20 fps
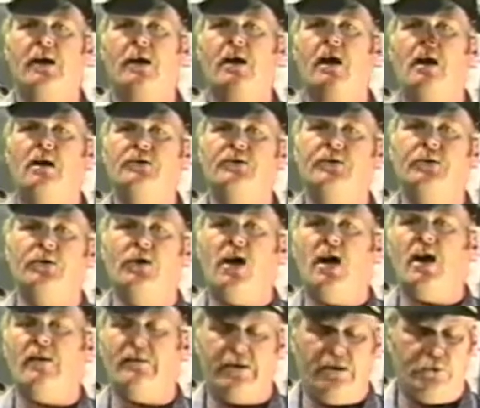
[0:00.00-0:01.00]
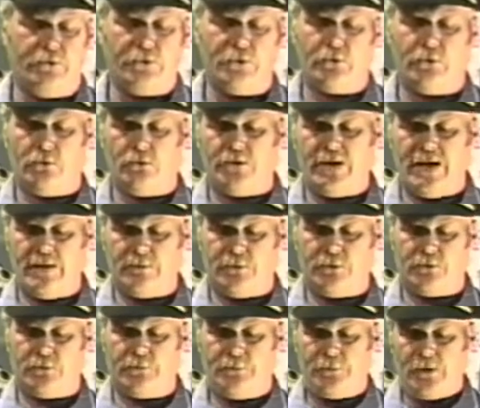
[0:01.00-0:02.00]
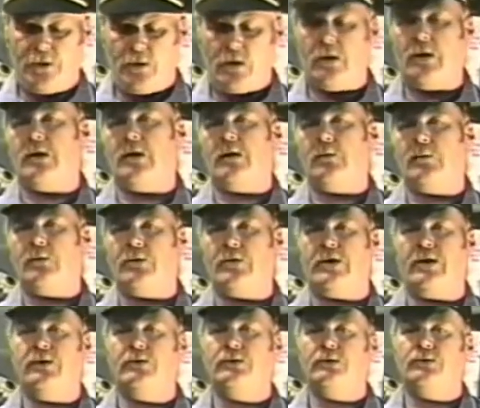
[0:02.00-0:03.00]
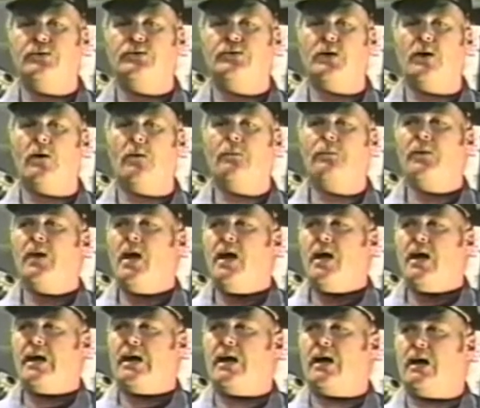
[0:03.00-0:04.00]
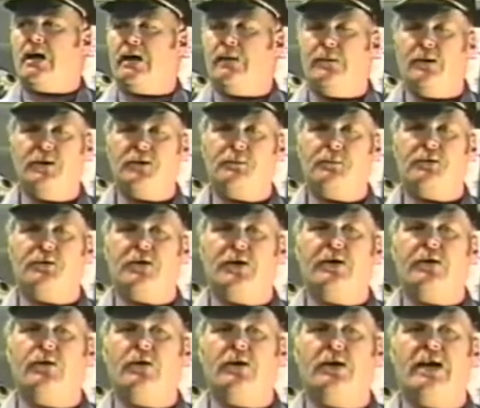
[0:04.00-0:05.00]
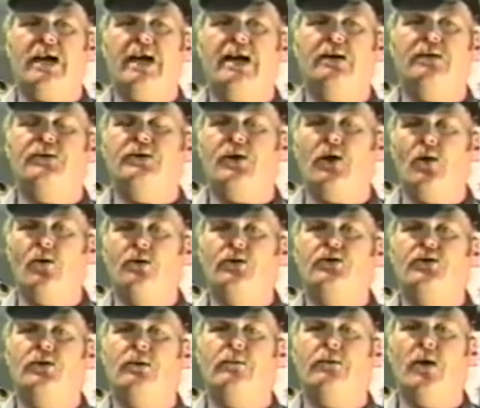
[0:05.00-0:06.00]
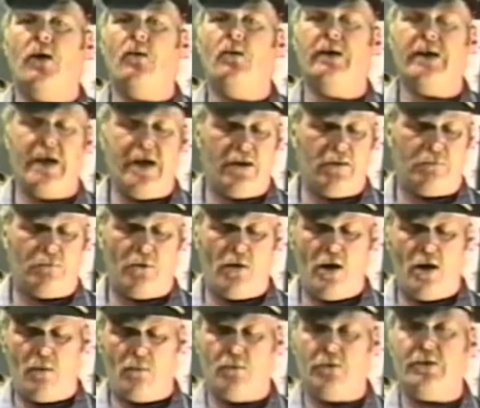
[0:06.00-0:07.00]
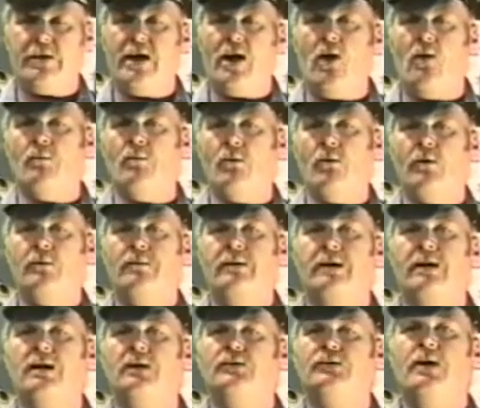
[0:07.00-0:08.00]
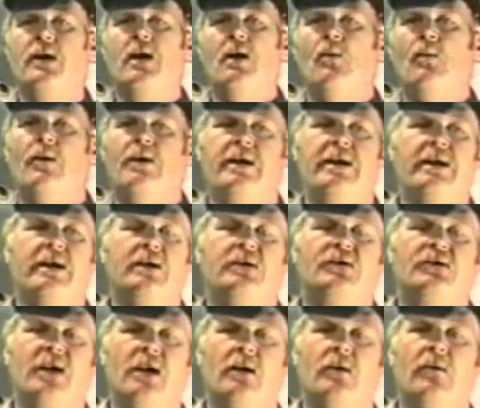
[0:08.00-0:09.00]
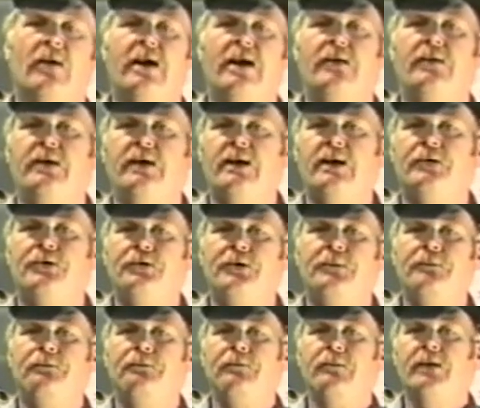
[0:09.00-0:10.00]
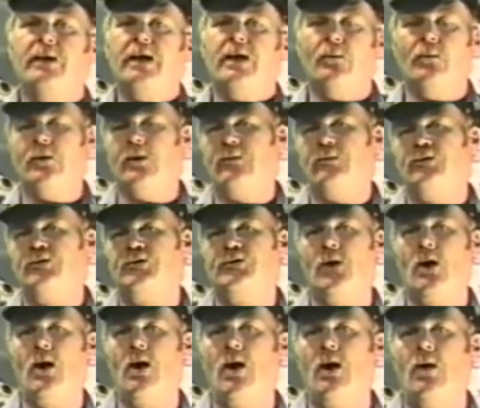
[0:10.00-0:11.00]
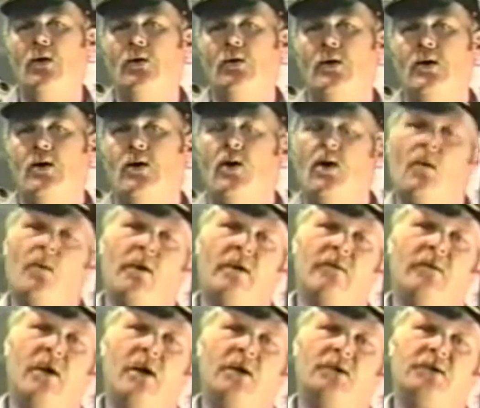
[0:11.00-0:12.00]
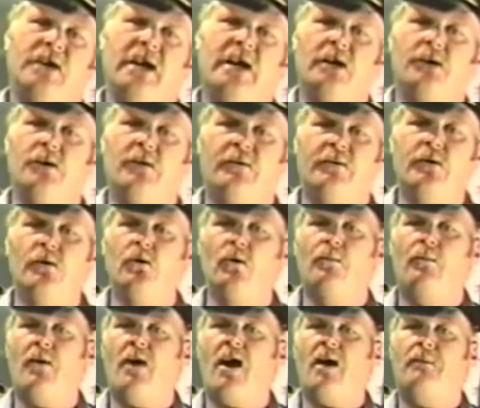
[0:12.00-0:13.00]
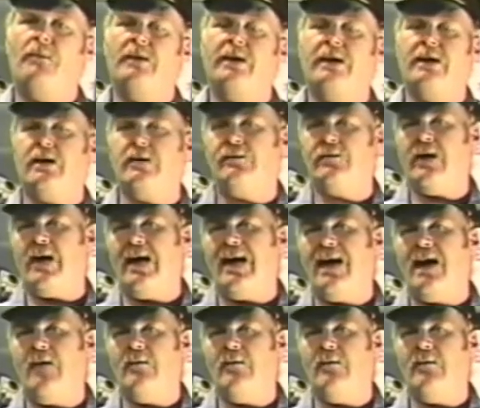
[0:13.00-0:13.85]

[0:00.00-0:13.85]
cause you a lot of internal damage uh, with your engine. So uh, in this particular case, the owner should have known he had a problem with the outboard because when he accelerated the engine, it would have stalled or it would have not taken the fuel properly. And if you have